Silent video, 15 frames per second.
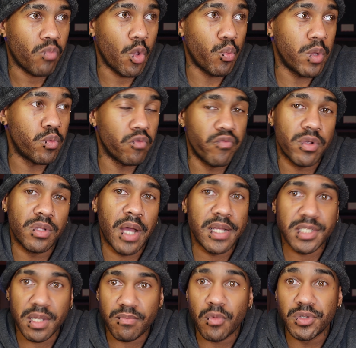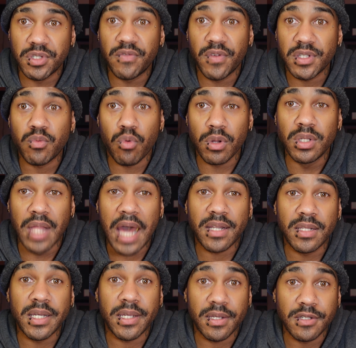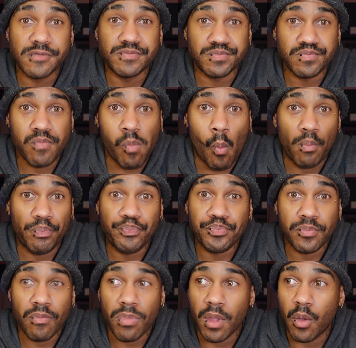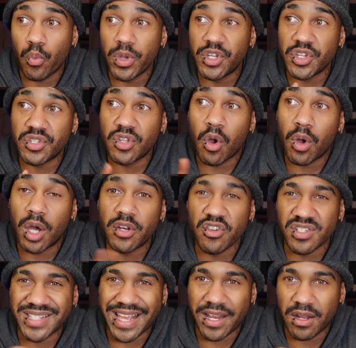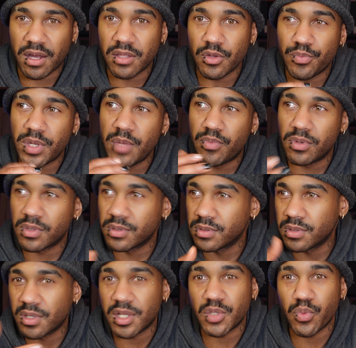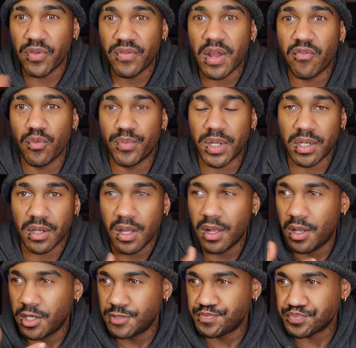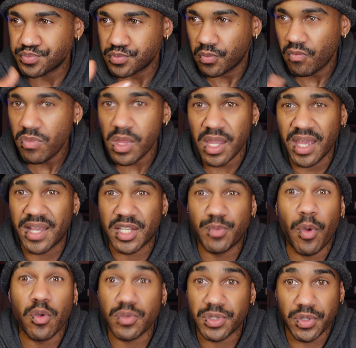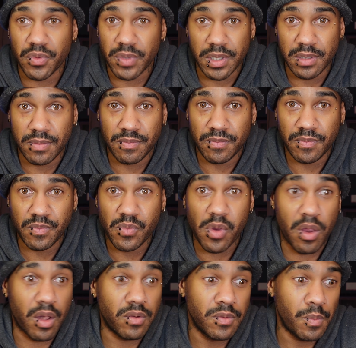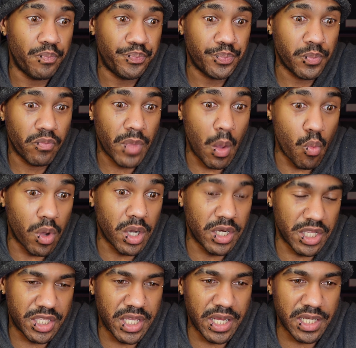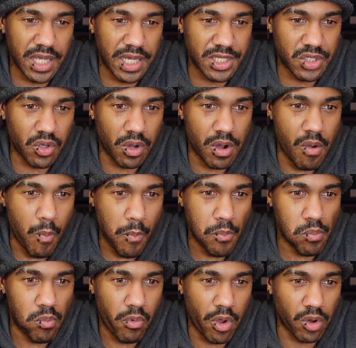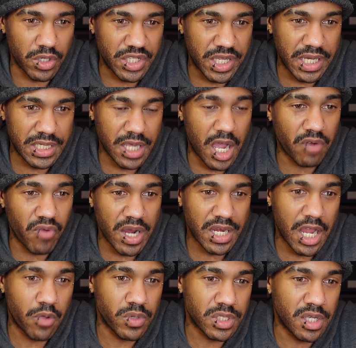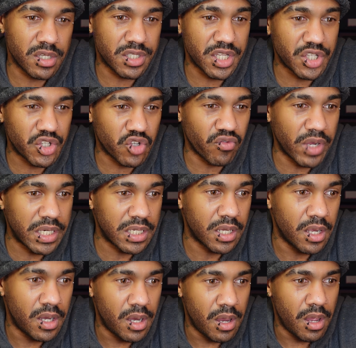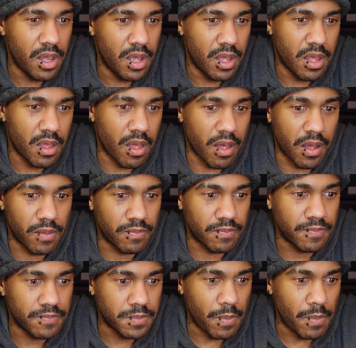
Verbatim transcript: we would realize that most of us were a lot alike. We just don't understand other people because we've never been exposed to it you know. And one of the things I saw on TikTok right now is there's this trend um,